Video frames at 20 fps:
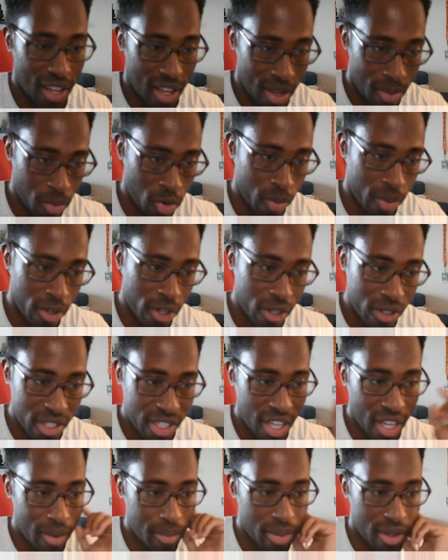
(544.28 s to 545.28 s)
and
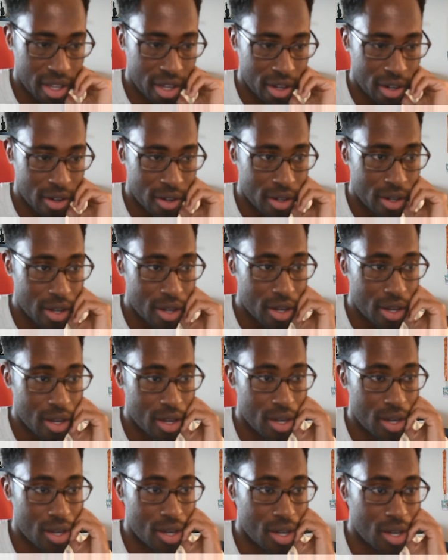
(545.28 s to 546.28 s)
Momonosuke appeared.
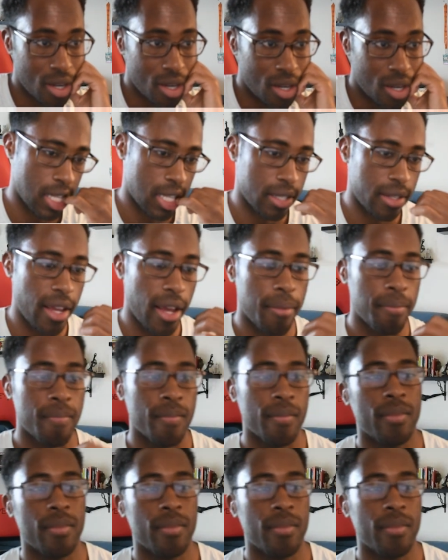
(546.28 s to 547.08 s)
Yeah.